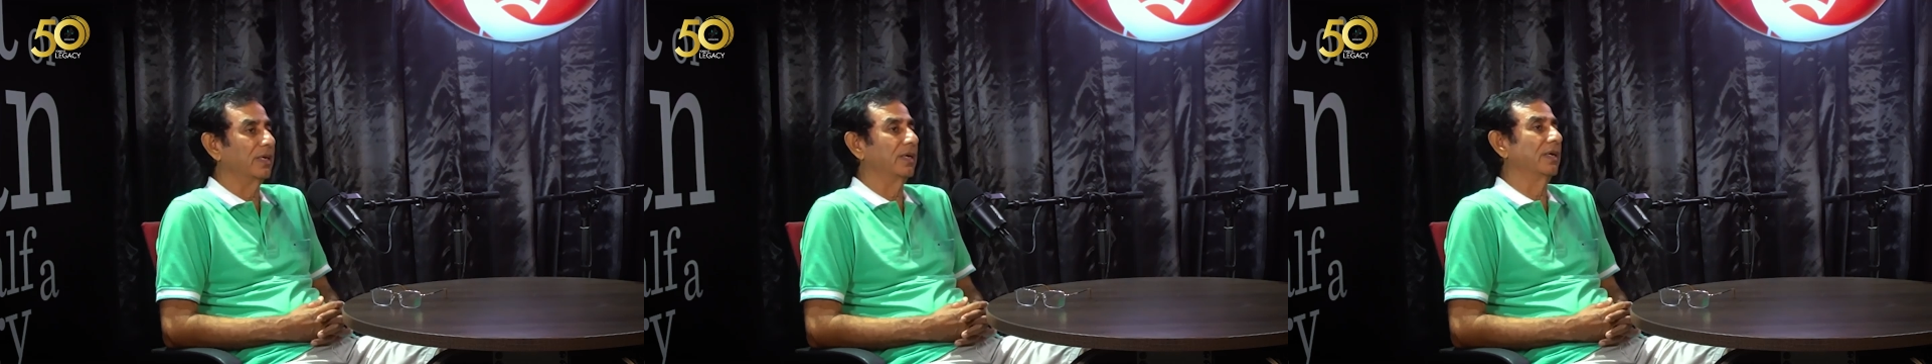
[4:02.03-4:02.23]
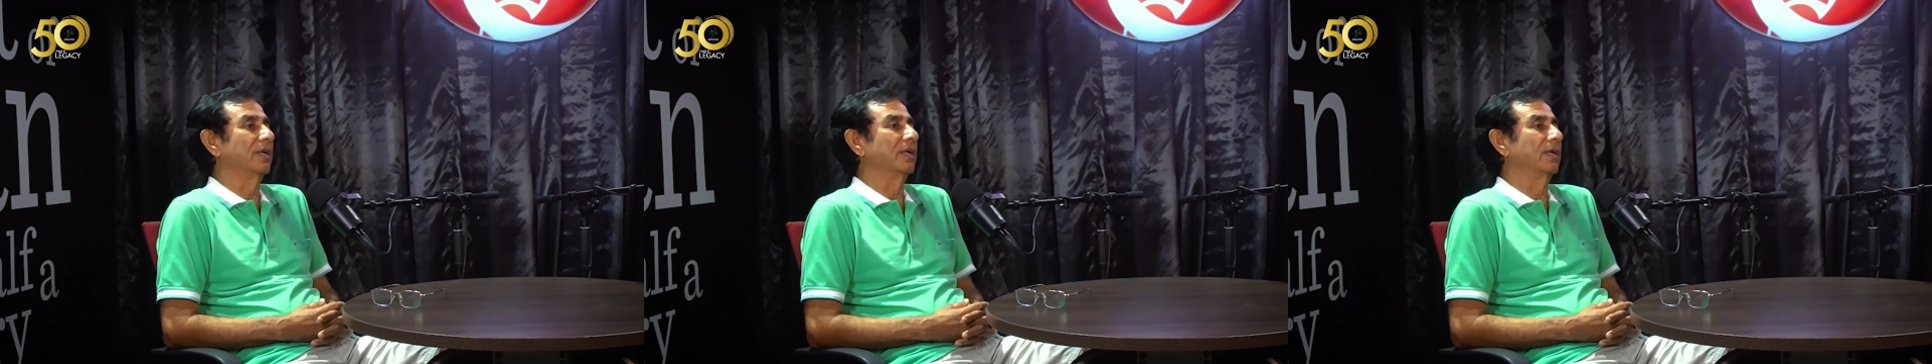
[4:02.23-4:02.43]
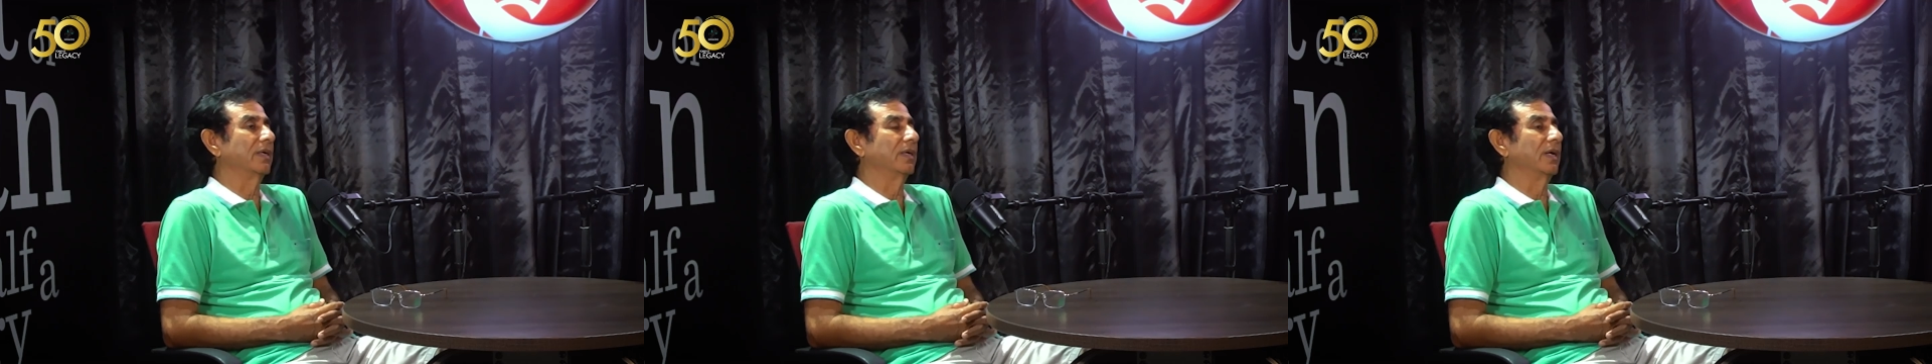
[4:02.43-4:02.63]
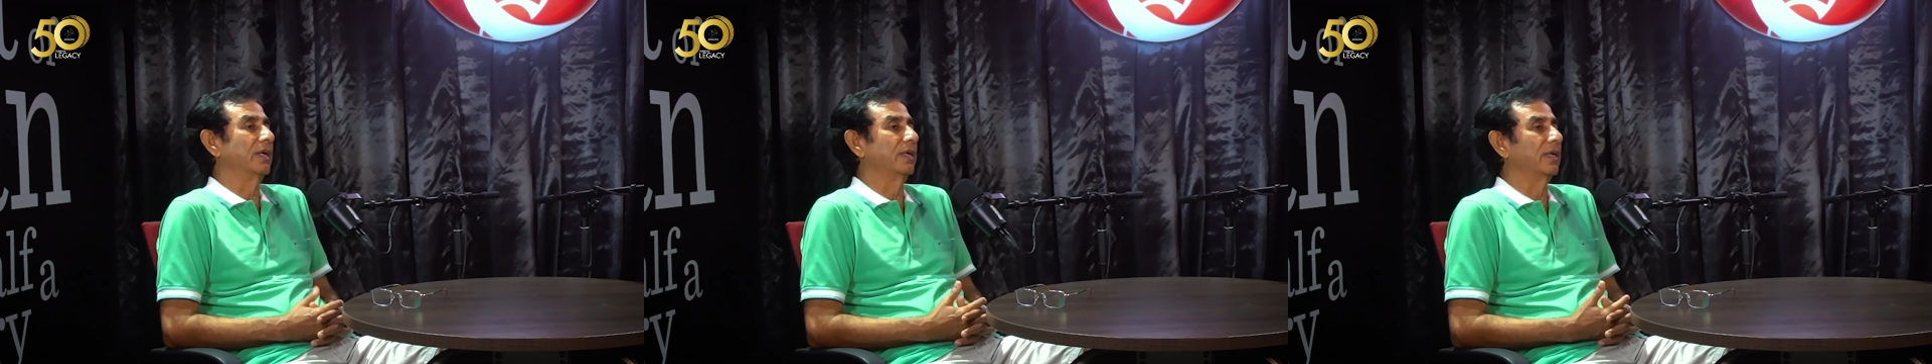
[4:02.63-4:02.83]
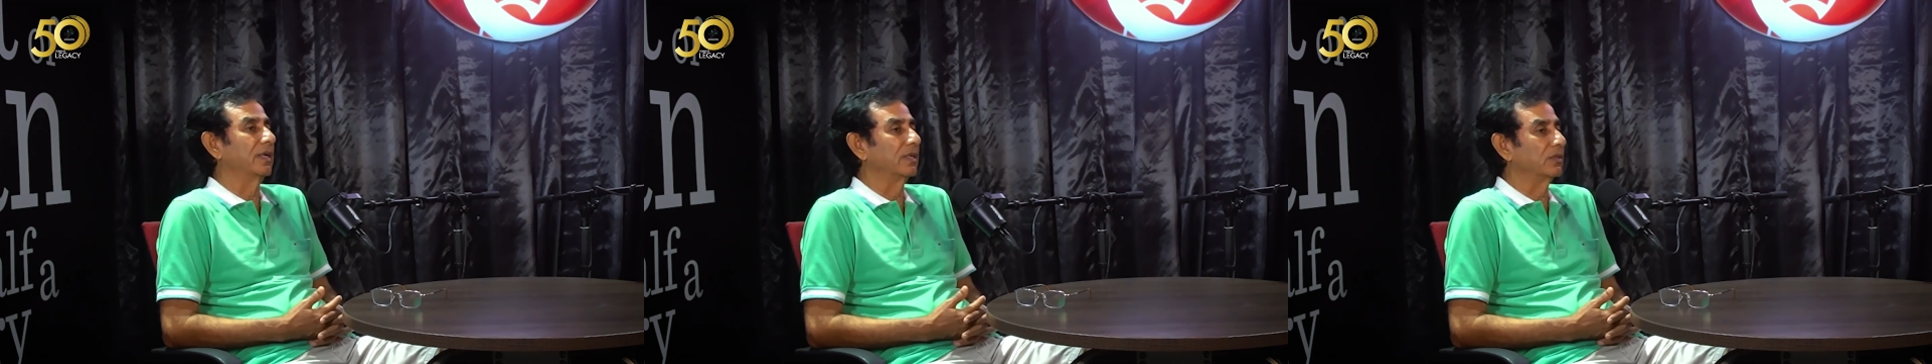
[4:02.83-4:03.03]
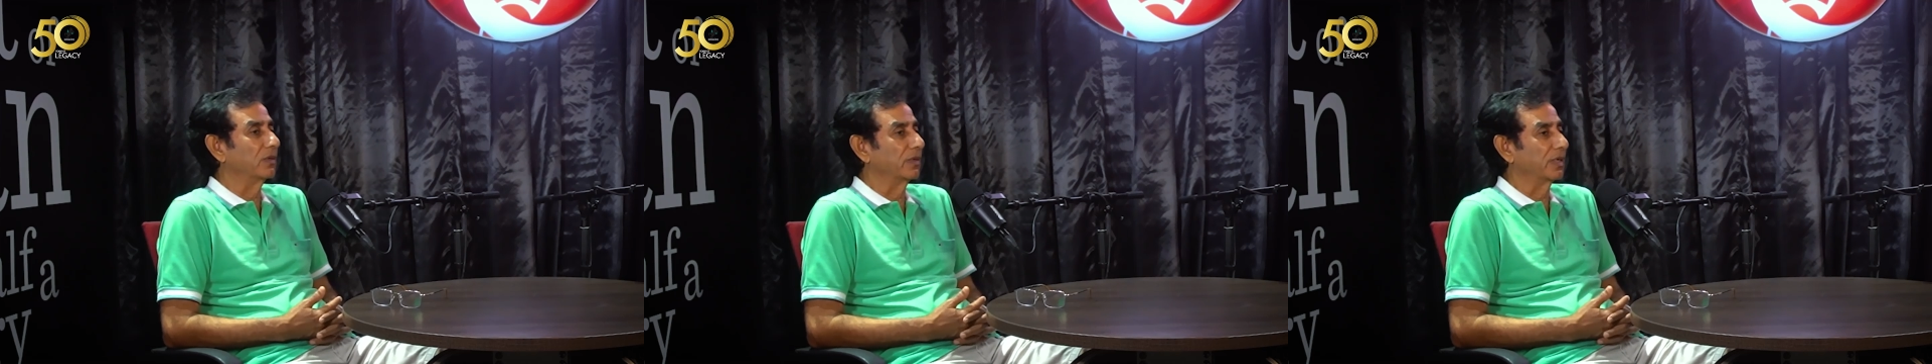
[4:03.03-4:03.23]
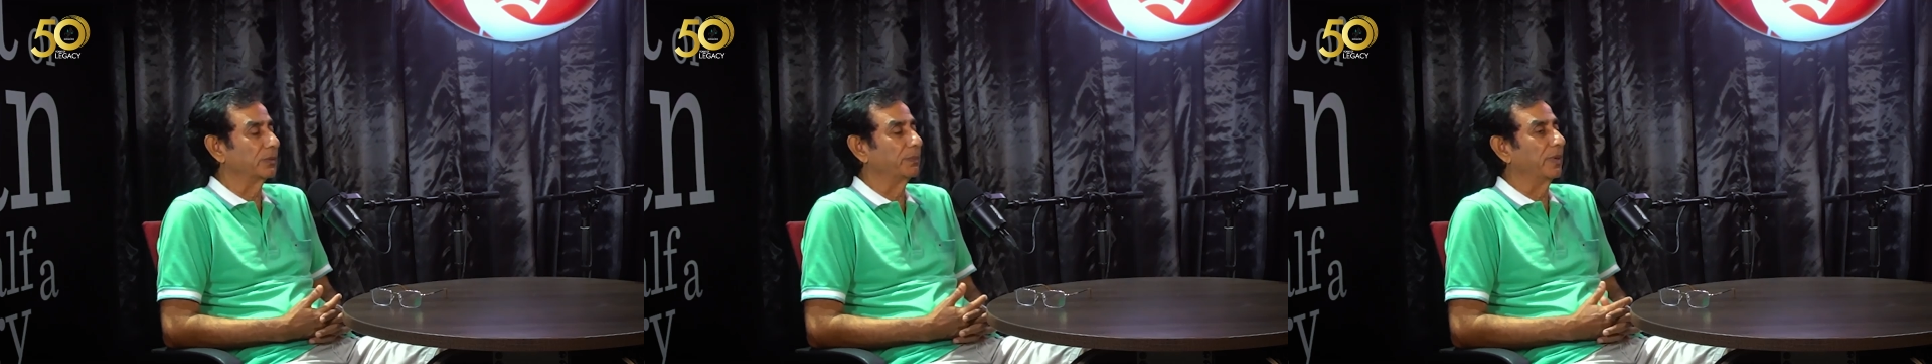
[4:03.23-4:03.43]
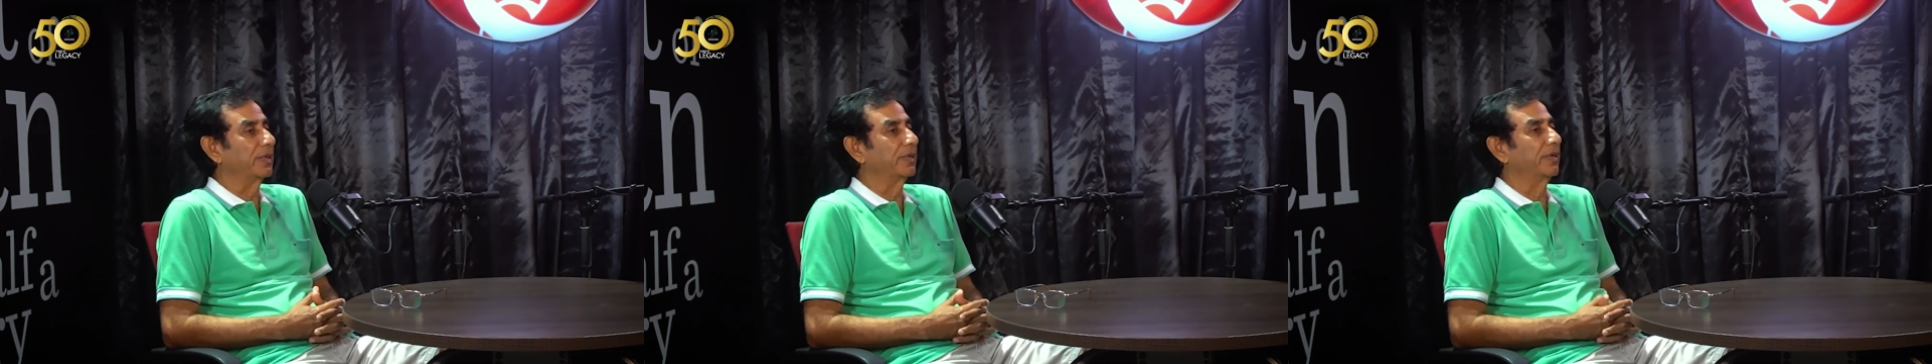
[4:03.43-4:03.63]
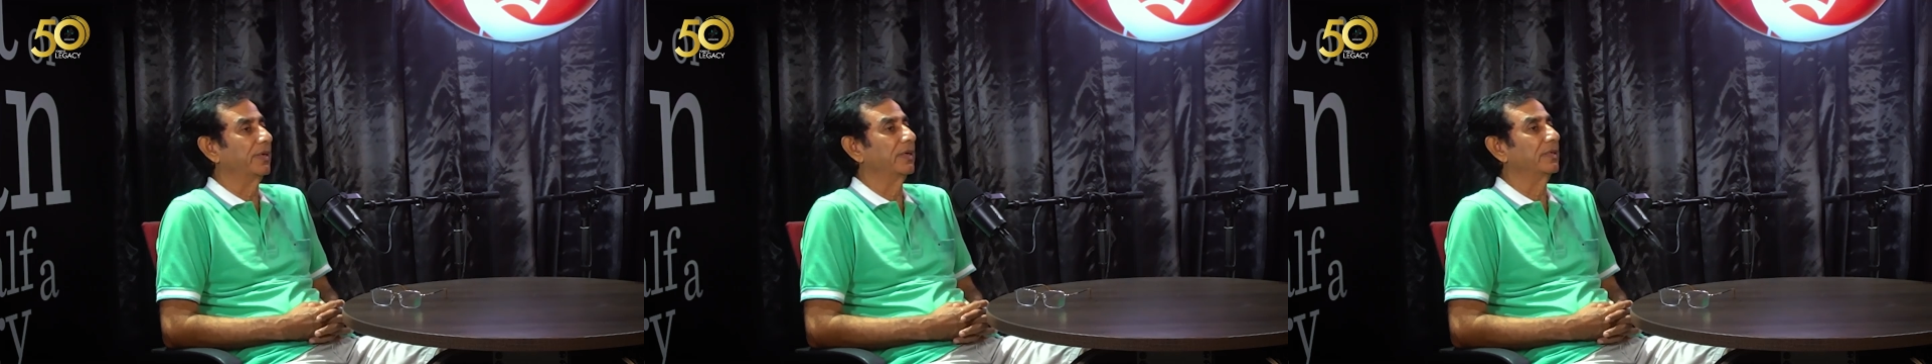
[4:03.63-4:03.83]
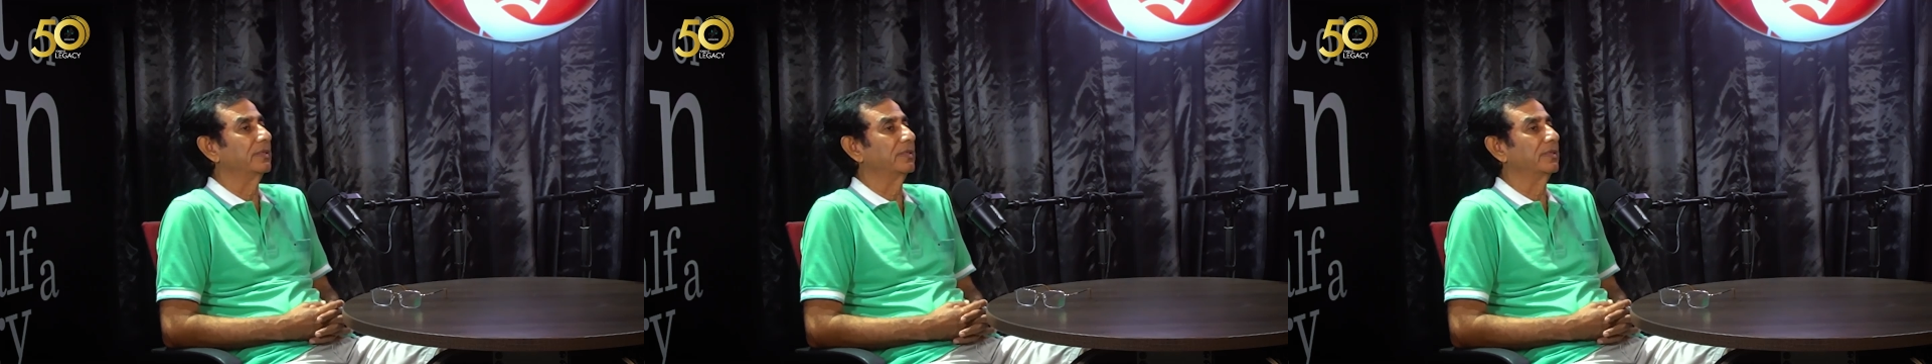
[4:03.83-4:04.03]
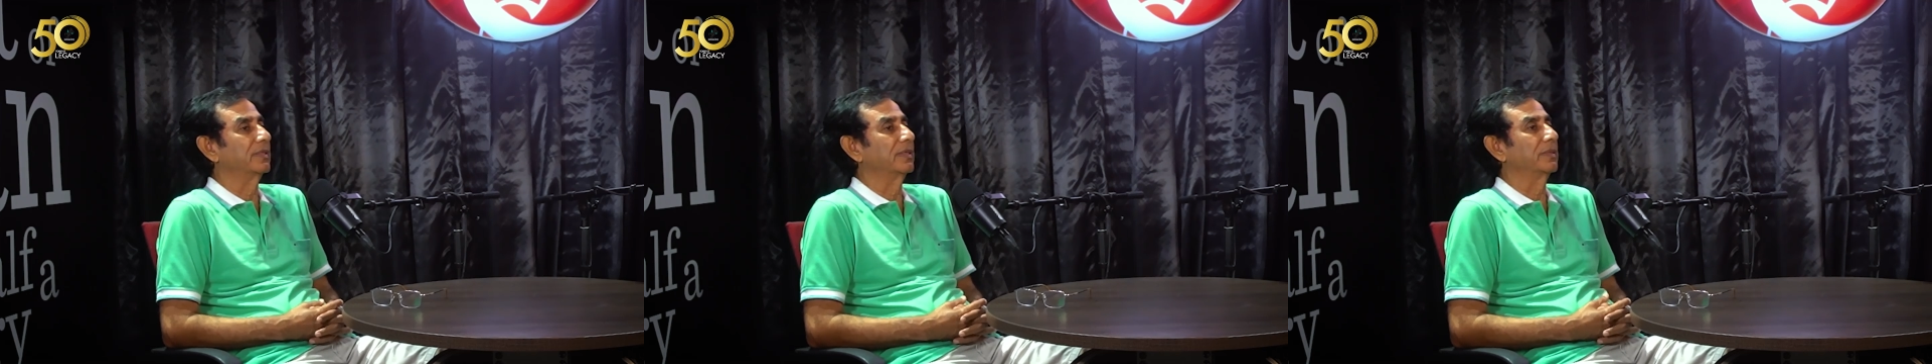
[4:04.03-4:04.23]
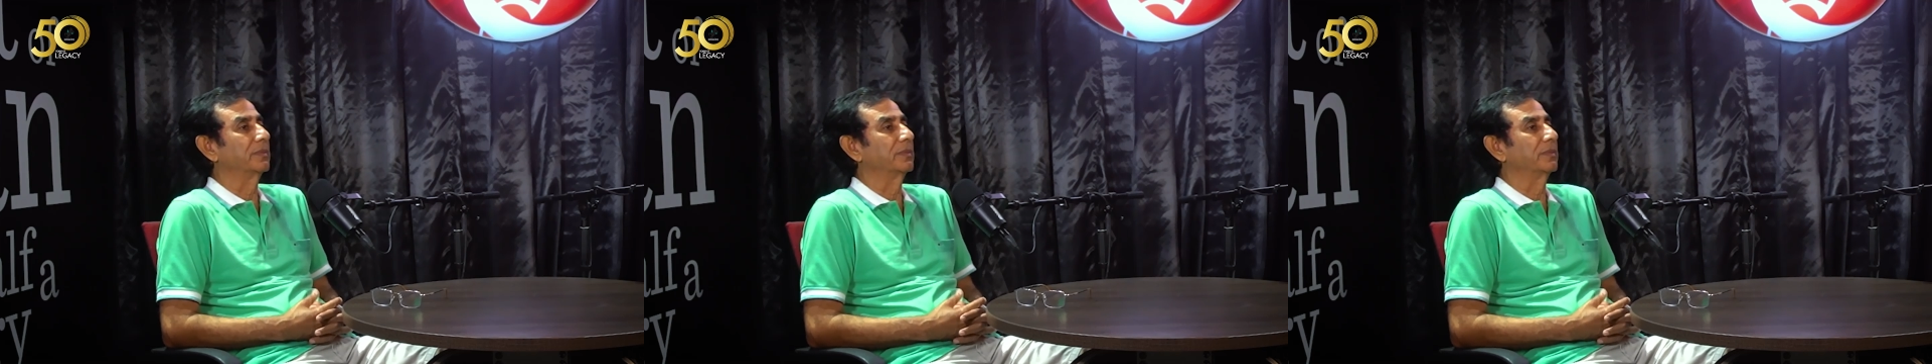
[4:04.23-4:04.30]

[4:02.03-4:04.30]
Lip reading: articles on expatriate